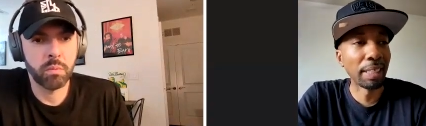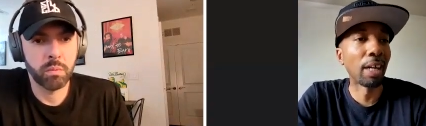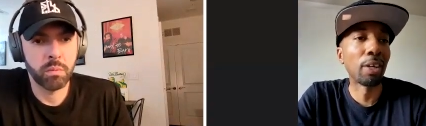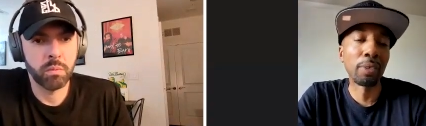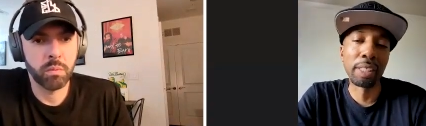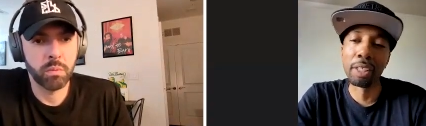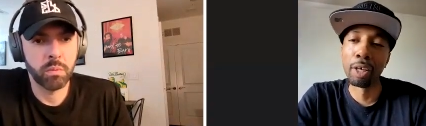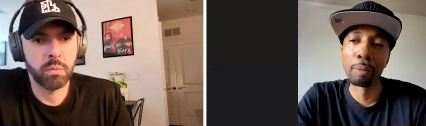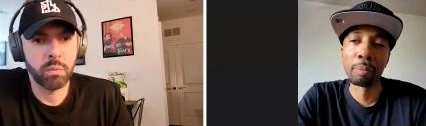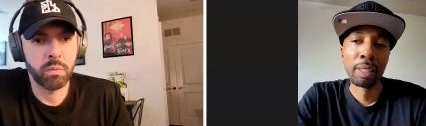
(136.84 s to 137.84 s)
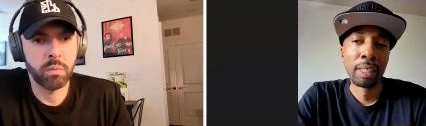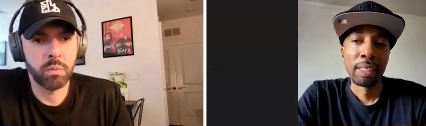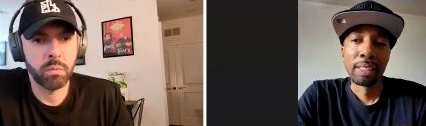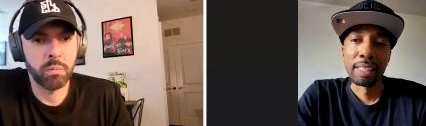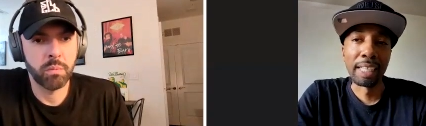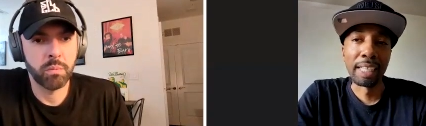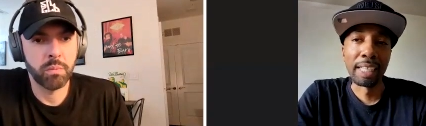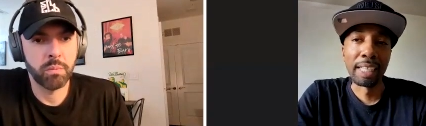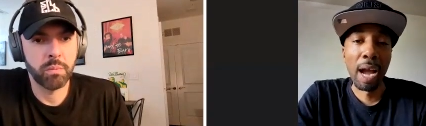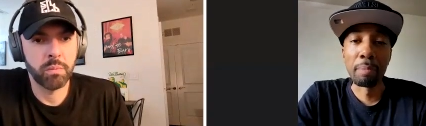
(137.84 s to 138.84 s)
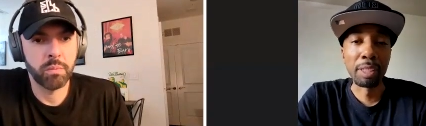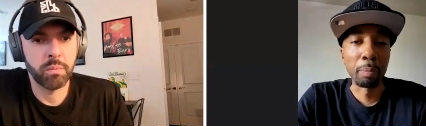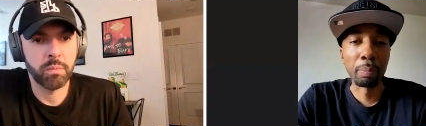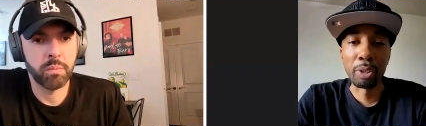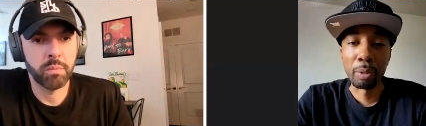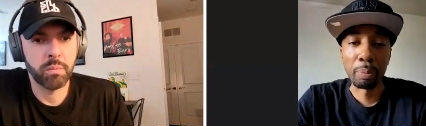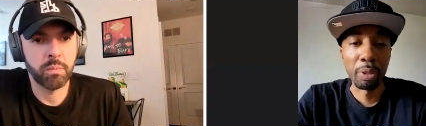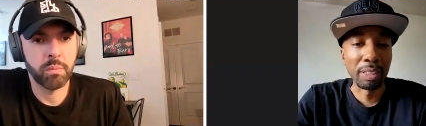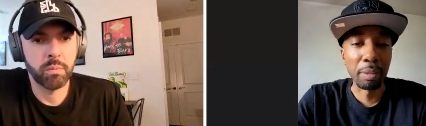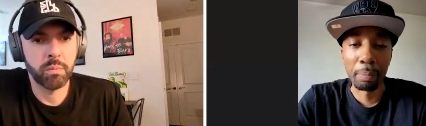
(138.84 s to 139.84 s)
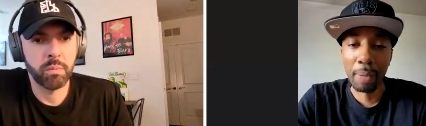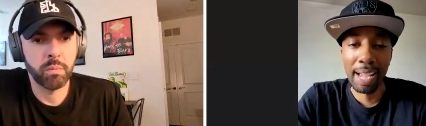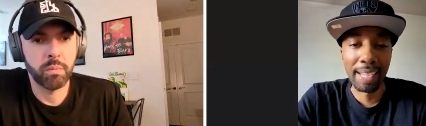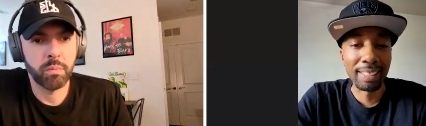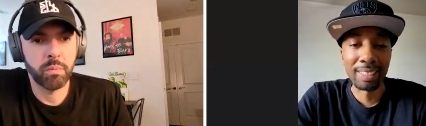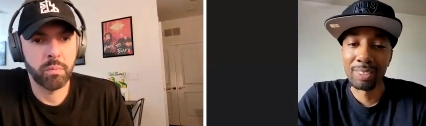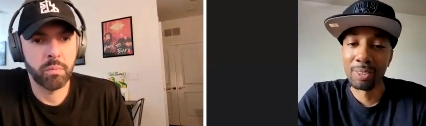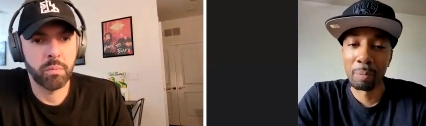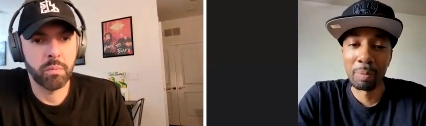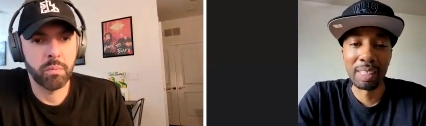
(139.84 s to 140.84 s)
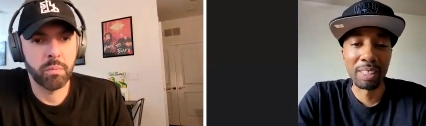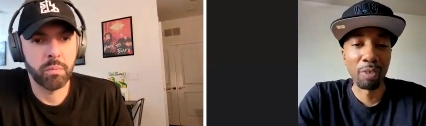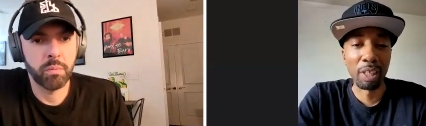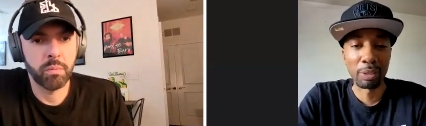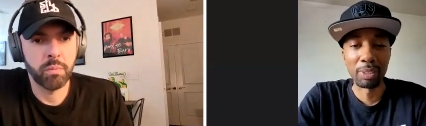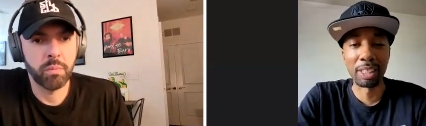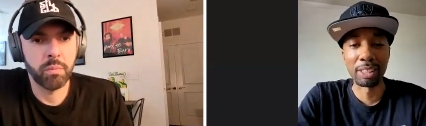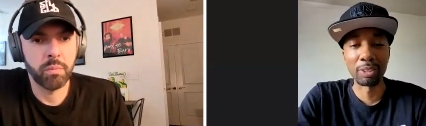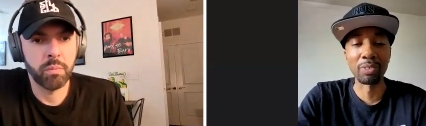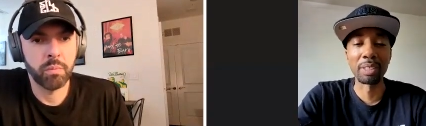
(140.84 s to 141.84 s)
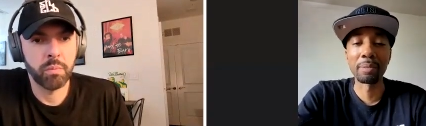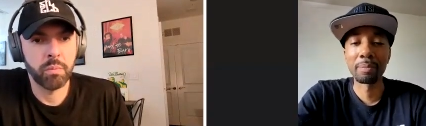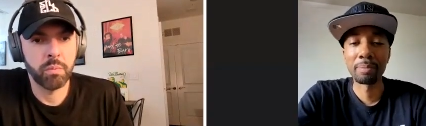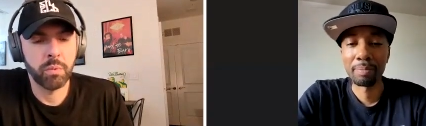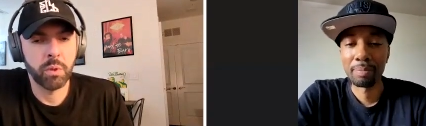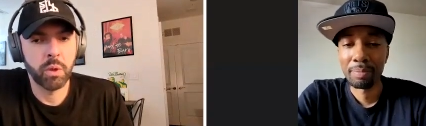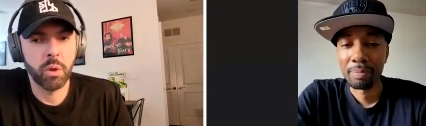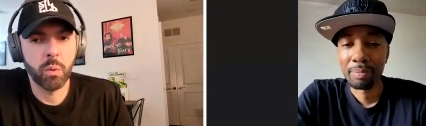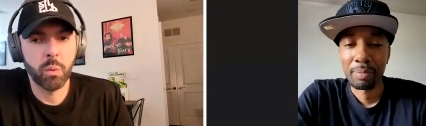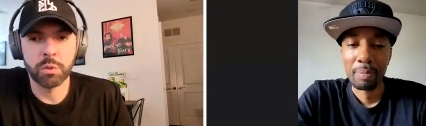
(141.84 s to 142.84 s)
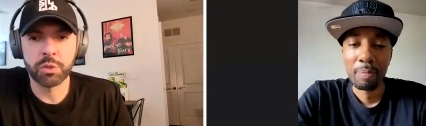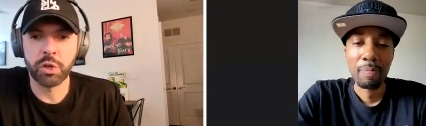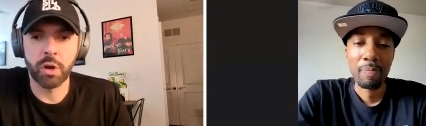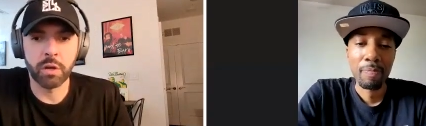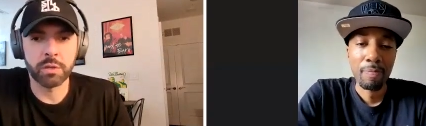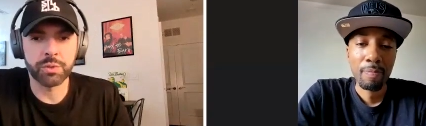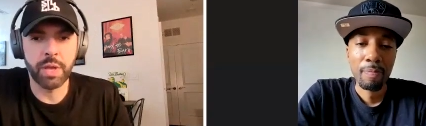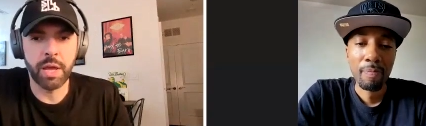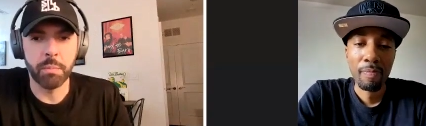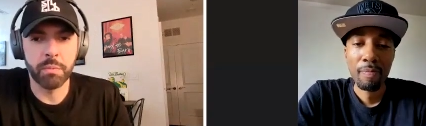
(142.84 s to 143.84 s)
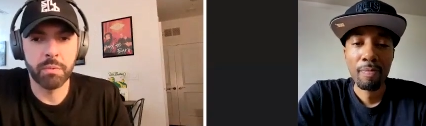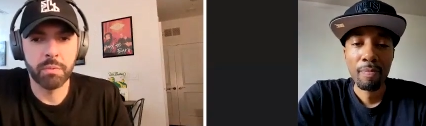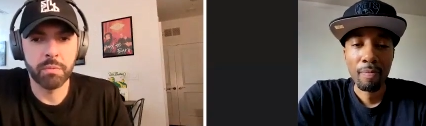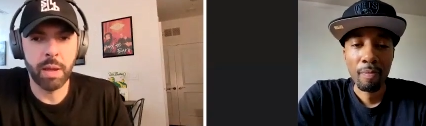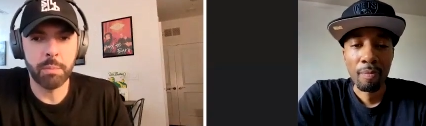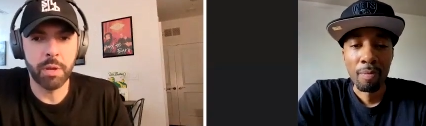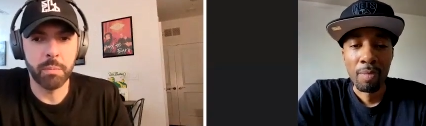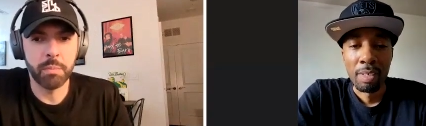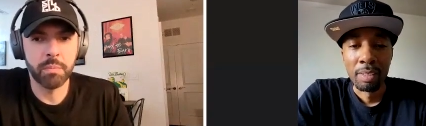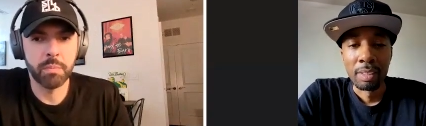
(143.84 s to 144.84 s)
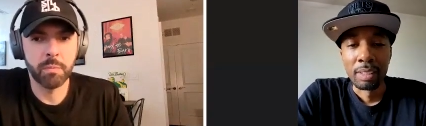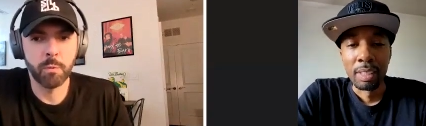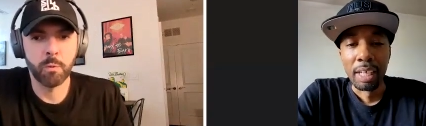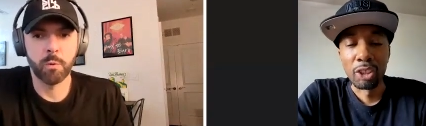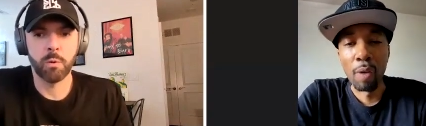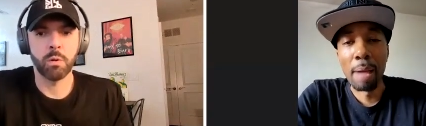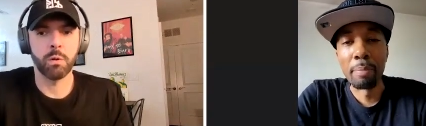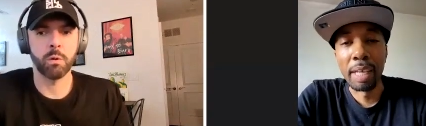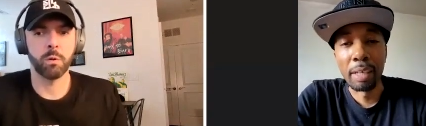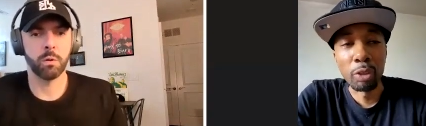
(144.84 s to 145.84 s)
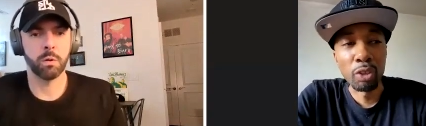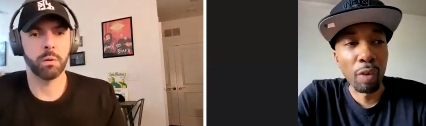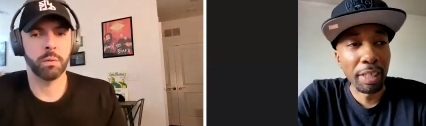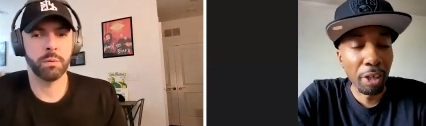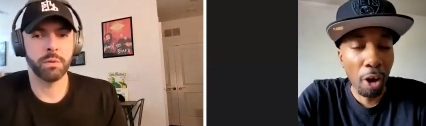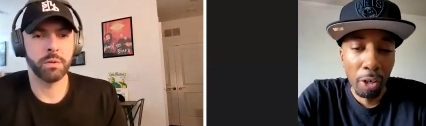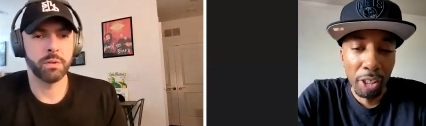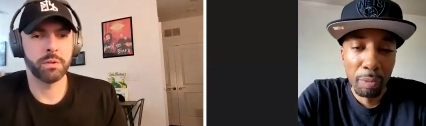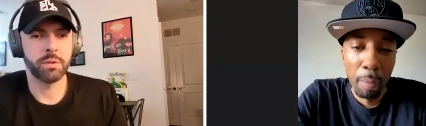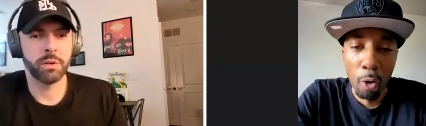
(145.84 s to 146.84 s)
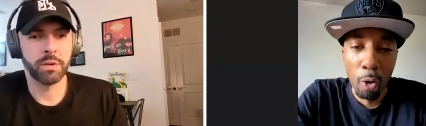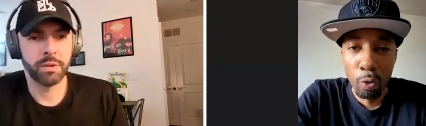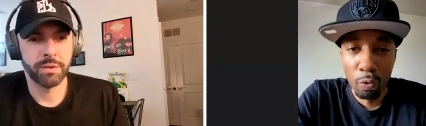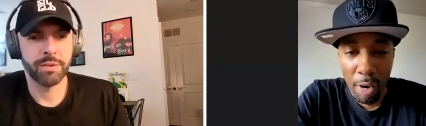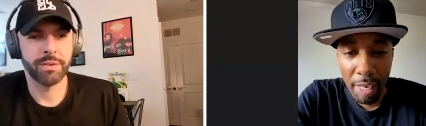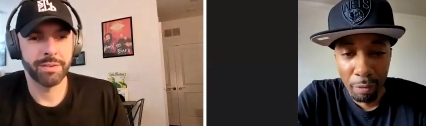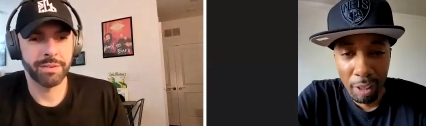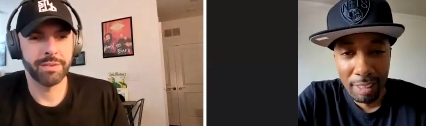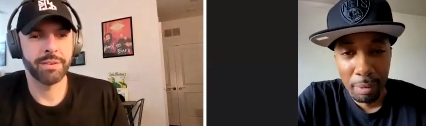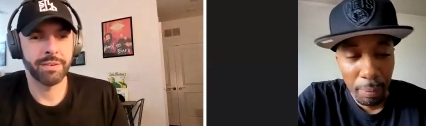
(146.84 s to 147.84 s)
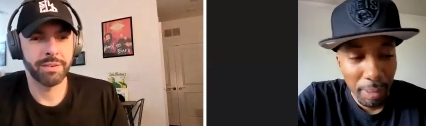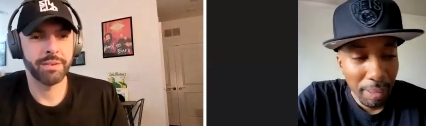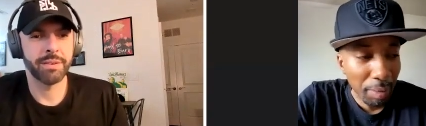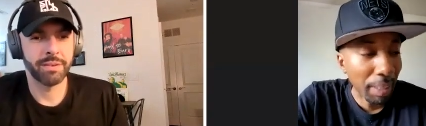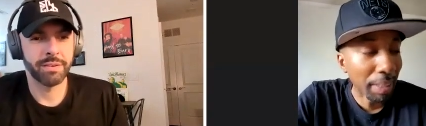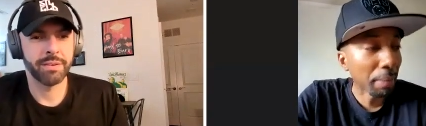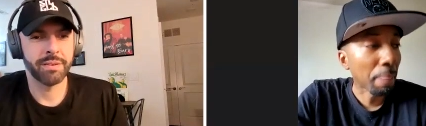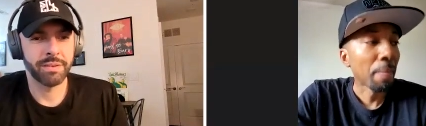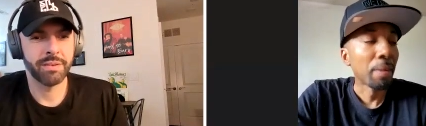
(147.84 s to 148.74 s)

Speaker 1: now, and um, that inspired me to put the pen to the pad, and you know, I mean, the rest was history.
Speaker 2: What was your uncle's name? rap name?
Speaker 1: His rap name was Rated R. That's my uncle Ray. Rest in peace, man.